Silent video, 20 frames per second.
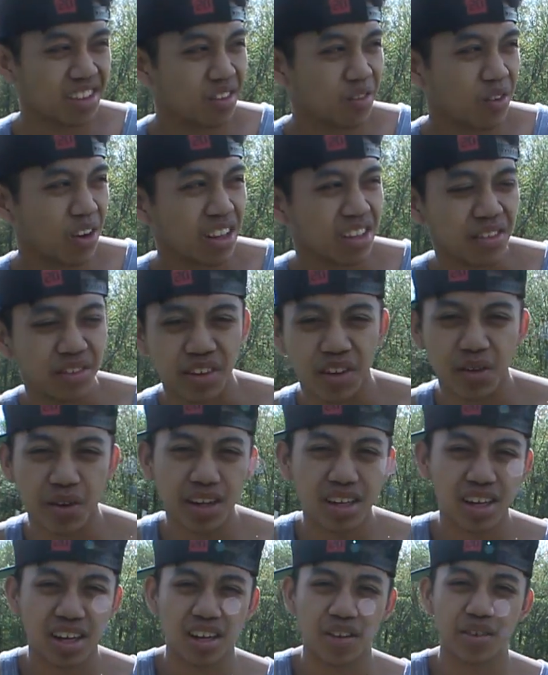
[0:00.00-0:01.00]
relatively quick,
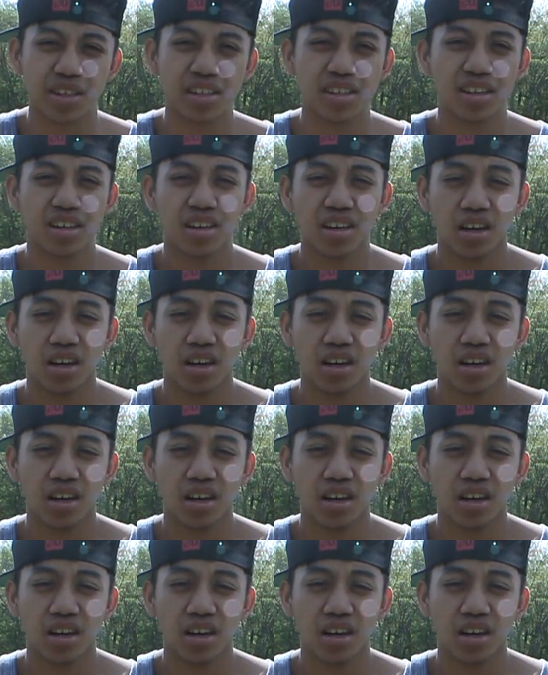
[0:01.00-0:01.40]
anyways.